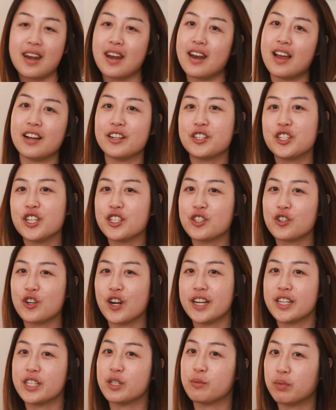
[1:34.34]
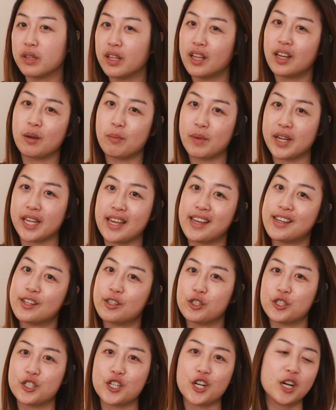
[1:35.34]
not just trying to plug my
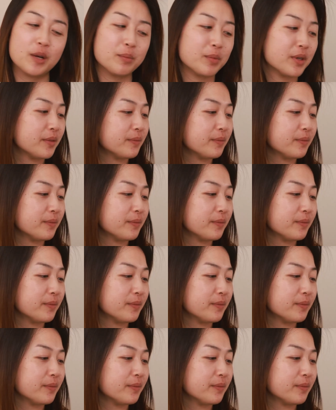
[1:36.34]
candle shop.